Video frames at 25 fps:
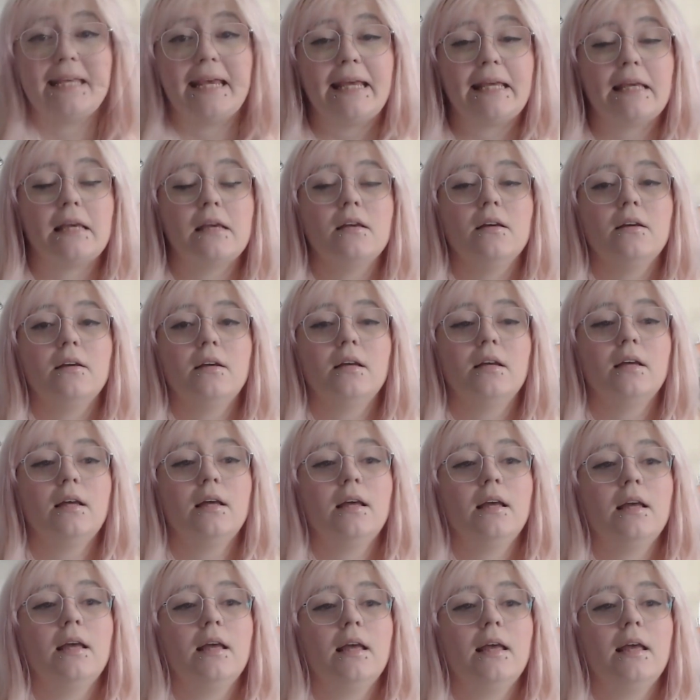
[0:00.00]
Inting.
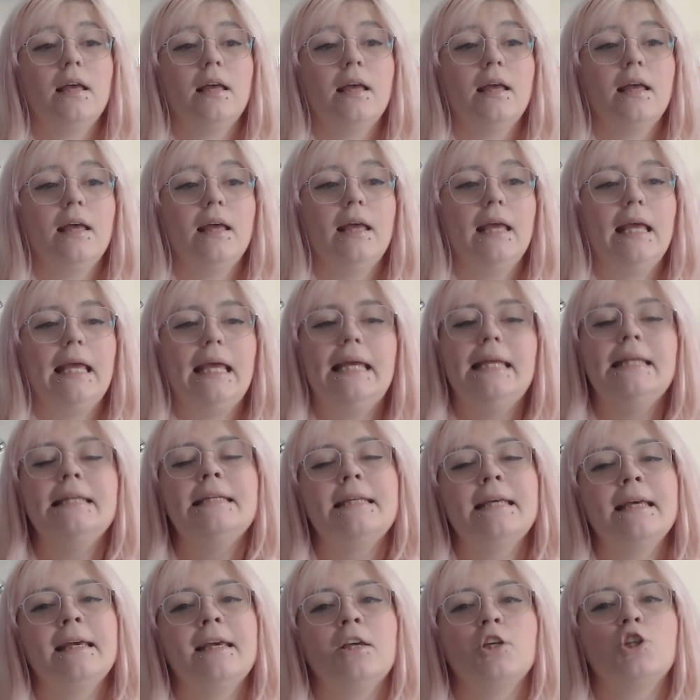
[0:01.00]

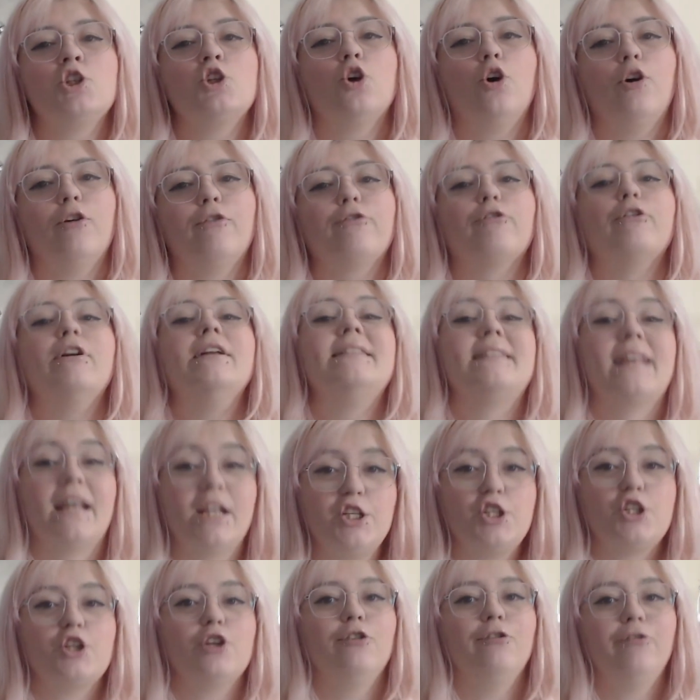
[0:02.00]
Inting is short for
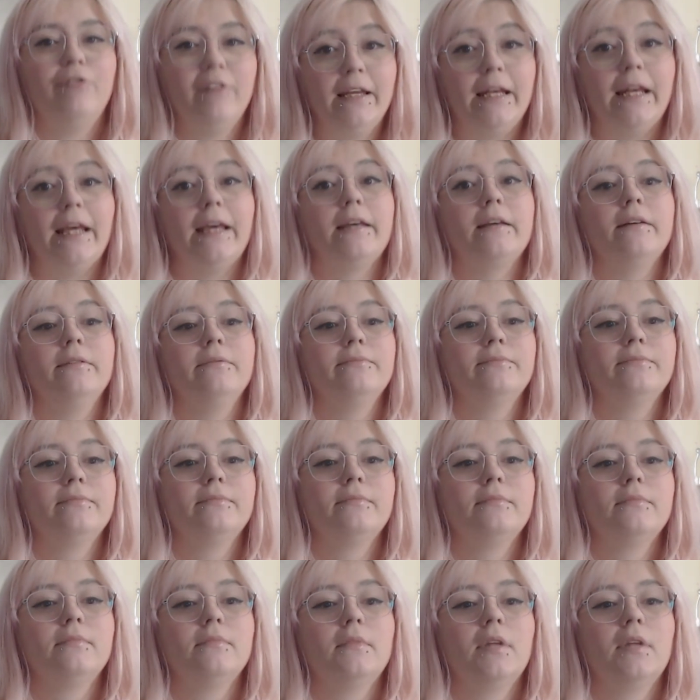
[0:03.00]
intentional feeding.